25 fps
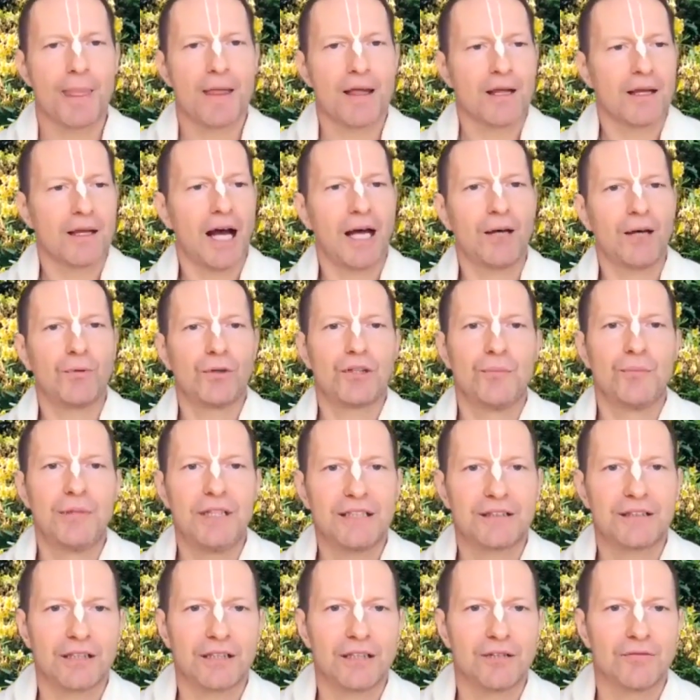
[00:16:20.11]
I would
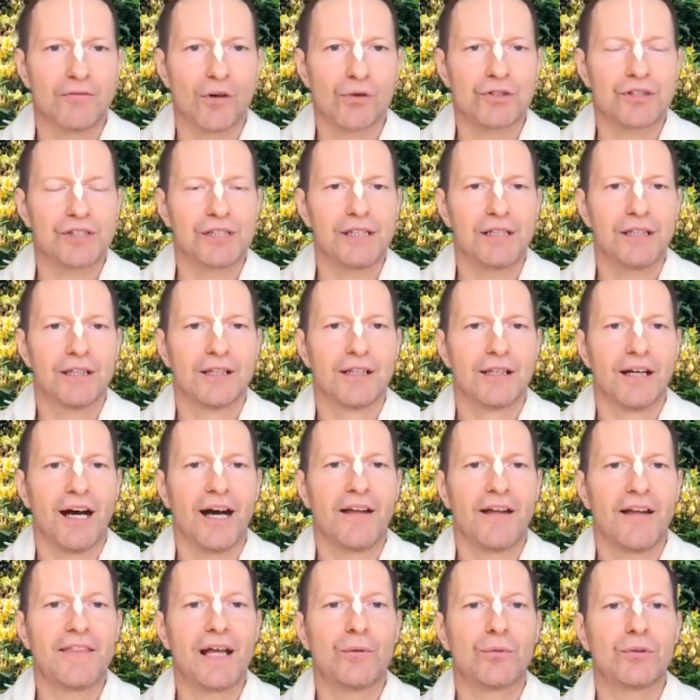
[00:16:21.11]
meet a devotee
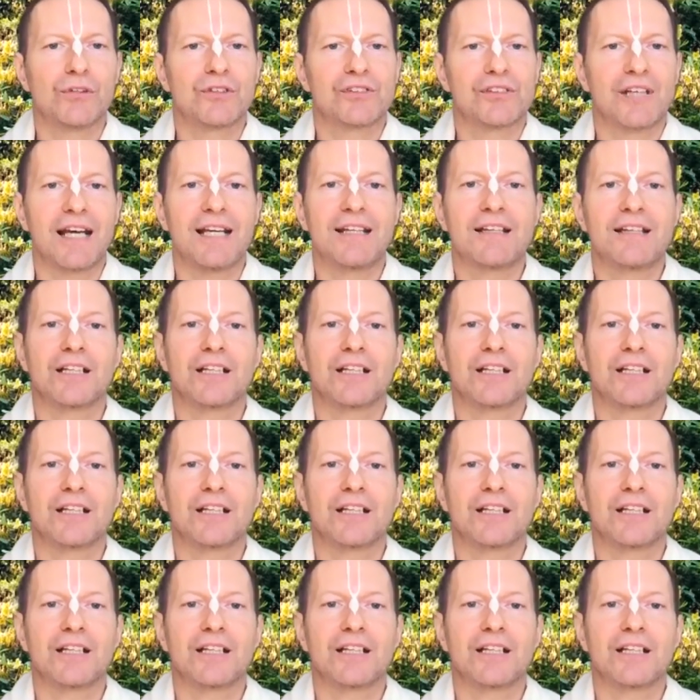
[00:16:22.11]
and they would say